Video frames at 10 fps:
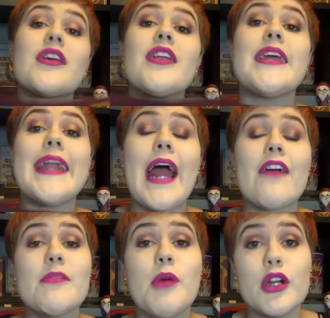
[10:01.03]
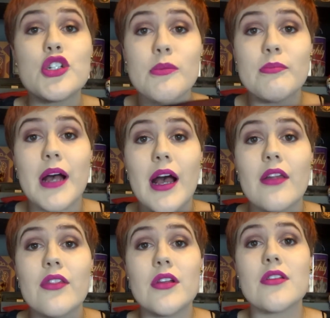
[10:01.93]
can you get a Harry Potter
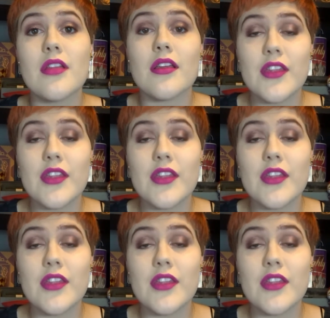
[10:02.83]
jumper that looks like